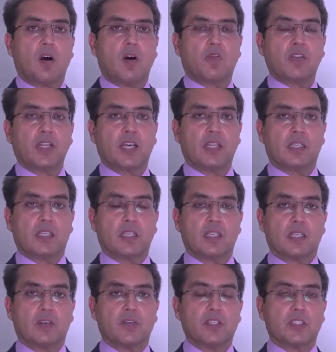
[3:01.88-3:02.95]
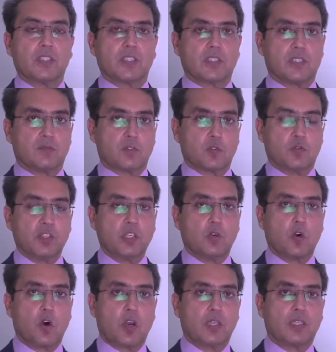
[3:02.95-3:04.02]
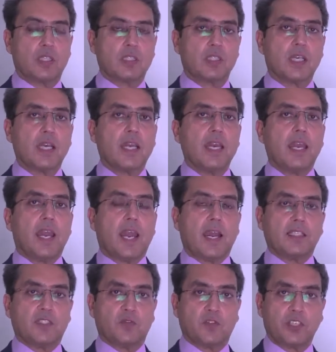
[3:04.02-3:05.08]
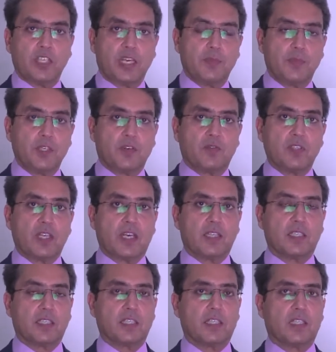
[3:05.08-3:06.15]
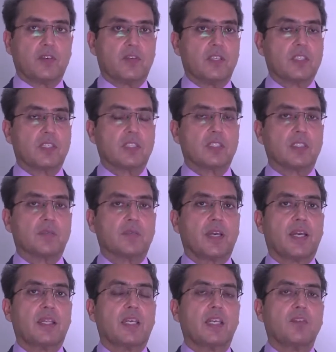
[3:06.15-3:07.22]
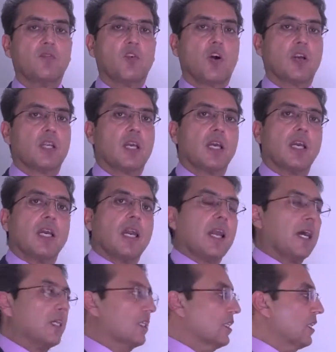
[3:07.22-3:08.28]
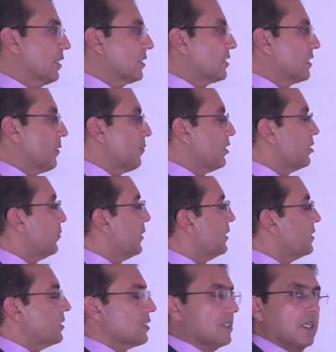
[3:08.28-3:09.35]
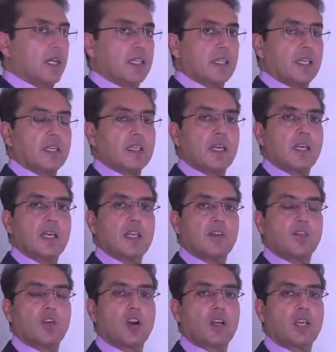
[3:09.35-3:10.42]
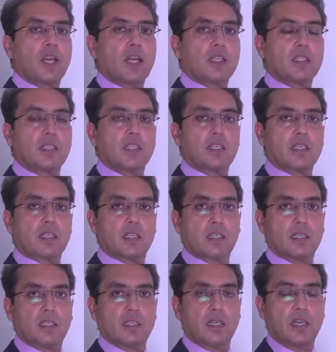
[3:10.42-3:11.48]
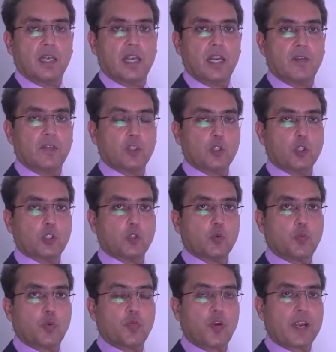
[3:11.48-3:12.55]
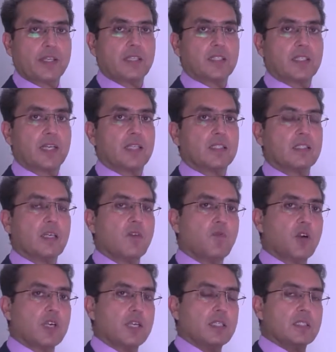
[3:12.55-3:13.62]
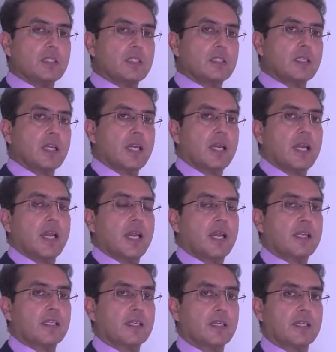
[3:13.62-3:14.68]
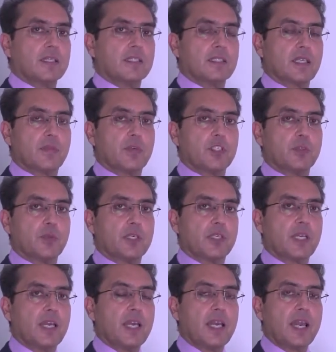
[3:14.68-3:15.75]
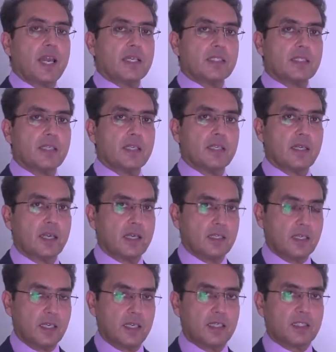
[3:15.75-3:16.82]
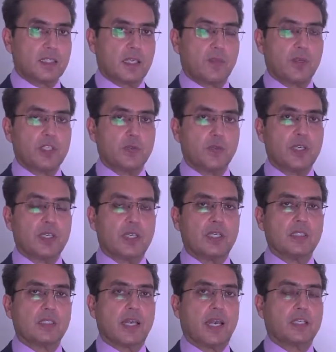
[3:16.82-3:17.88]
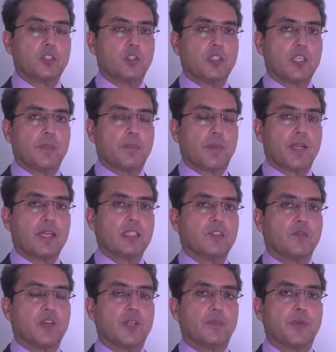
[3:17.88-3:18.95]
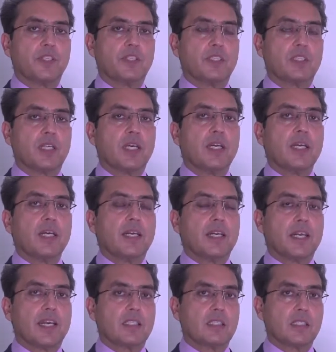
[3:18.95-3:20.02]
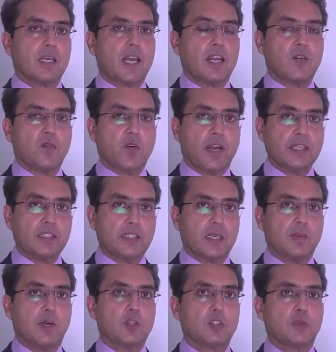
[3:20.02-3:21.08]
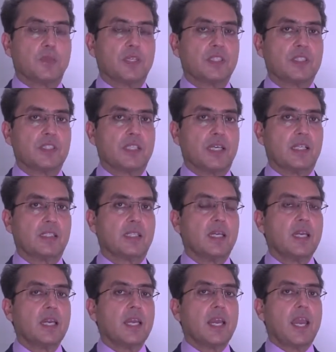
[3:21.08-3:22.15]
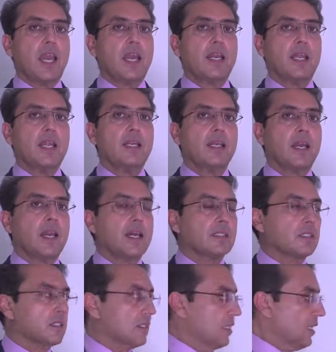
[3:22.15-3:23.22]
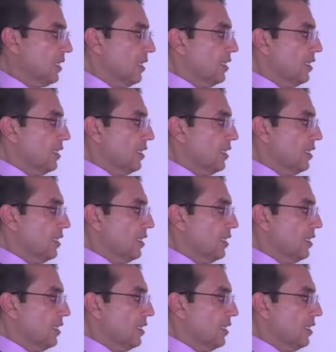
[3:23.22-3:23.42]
of the healthcare delivery system. So we call this as VIP of the healthcare delivery system. And then you've got healthcare establishments, and then you've got healthcare individuals who provide this health. Now, what is this healthcare establishment? Healthcare establishment is actually a place where patient gets advice about the patient's health, and it has